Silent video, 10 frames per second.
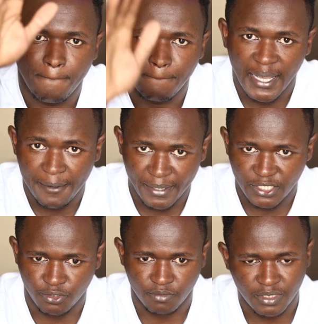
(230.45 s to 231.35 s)
my
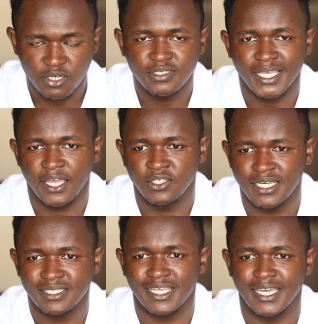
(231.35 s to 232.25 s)
passion, because I
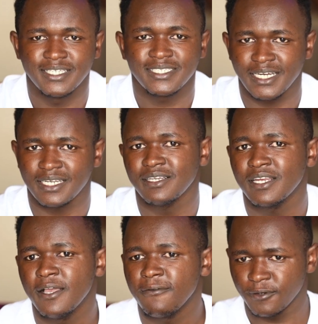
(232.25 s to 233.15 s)
had started
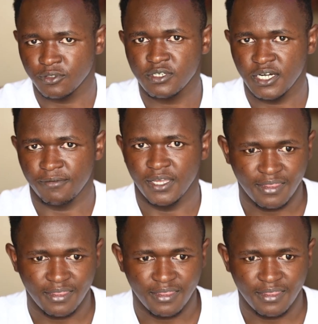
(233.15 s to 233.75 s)
photography,